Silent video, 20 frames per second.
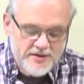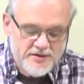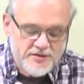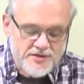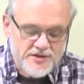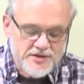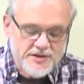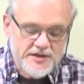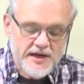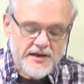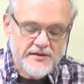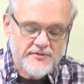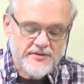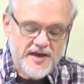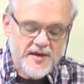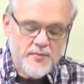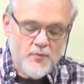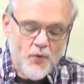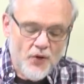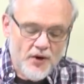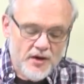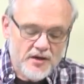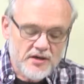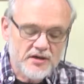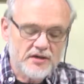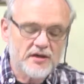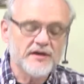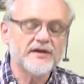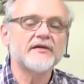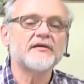to see Thee more
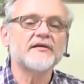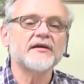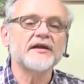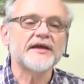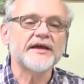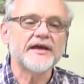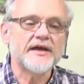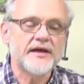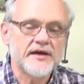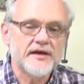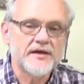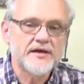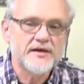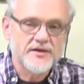clearly,